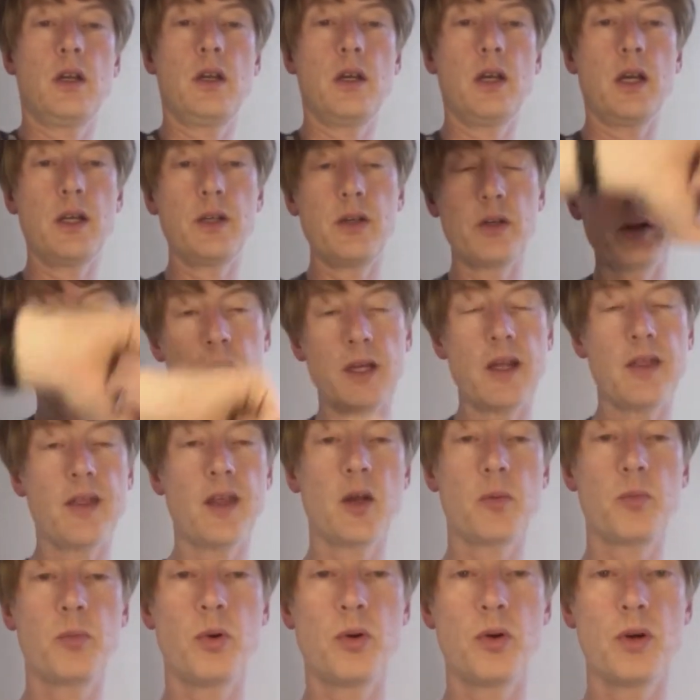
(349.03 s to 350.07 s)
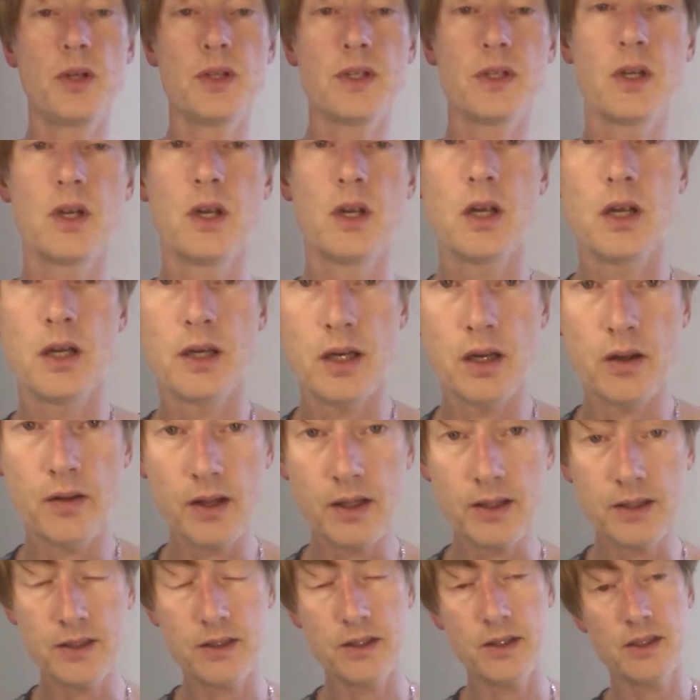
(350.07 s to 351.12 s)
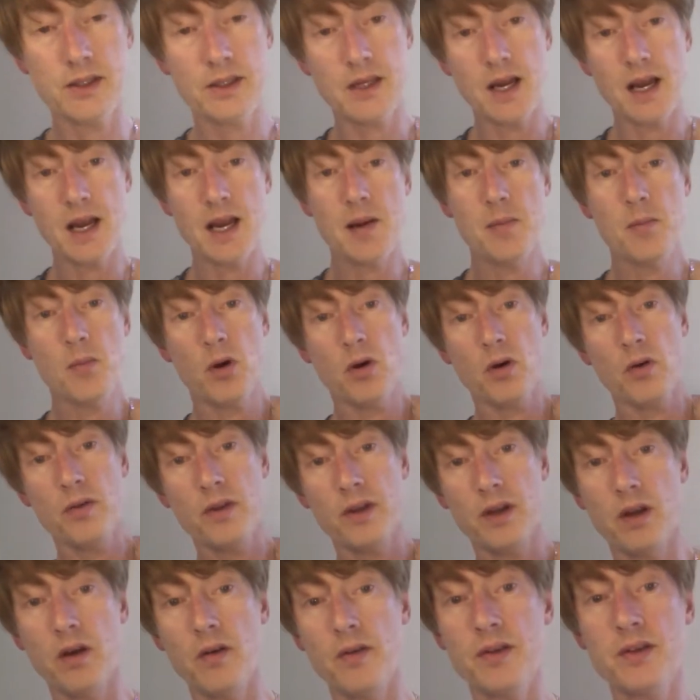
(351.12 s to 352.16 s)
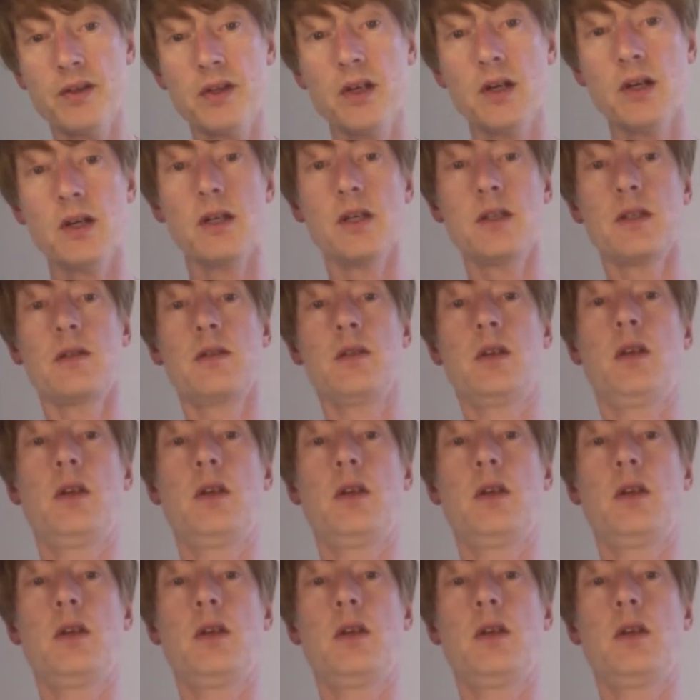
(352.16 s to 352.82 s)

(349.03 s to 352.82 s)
and you're going to get that point. Now that's the same on the other side.